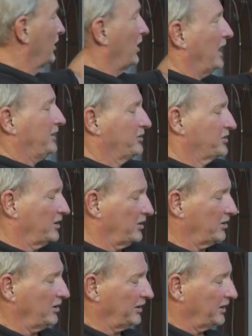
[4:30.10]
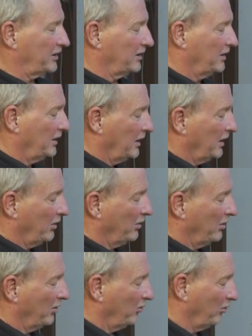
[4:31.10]
line you saw earlier
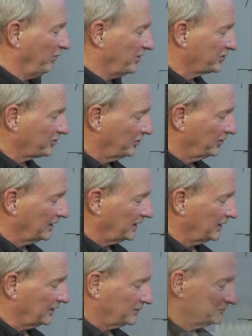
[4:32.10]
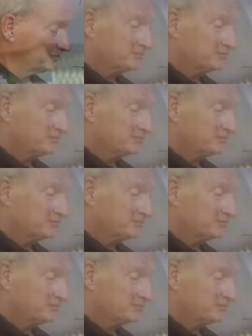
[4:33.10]
will be screwed in here.